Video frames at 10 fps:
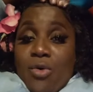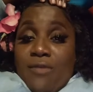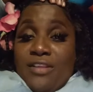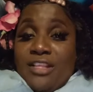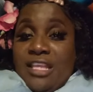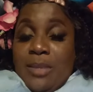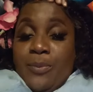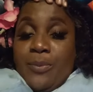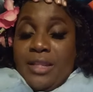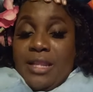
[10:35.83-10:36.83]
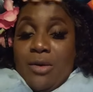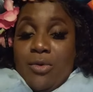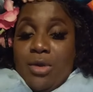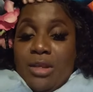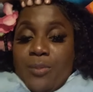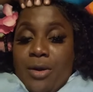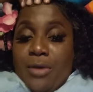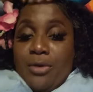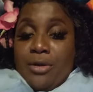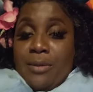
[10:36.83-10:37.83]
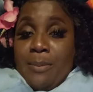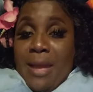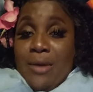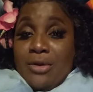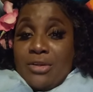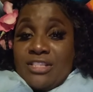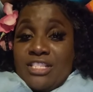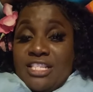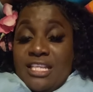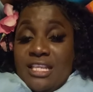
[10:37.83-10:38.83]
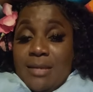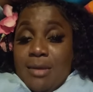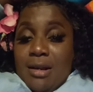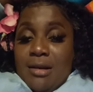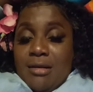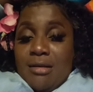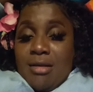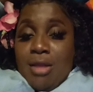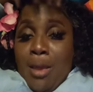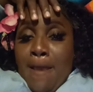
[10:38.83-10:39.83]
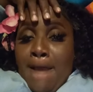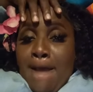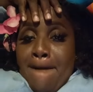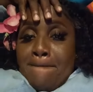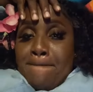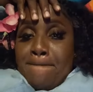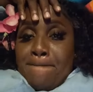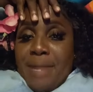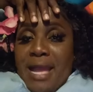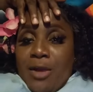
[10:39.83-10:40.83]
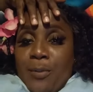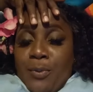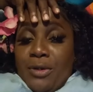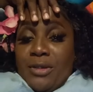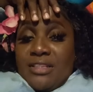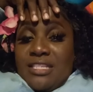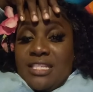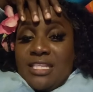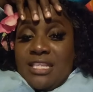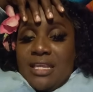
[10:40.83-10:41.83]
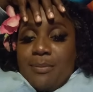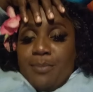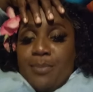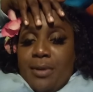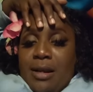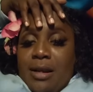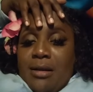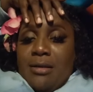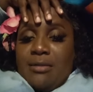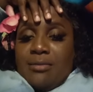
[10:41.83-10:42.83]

COVID keep in a whole heap on a buy on a table. Buy up on a table.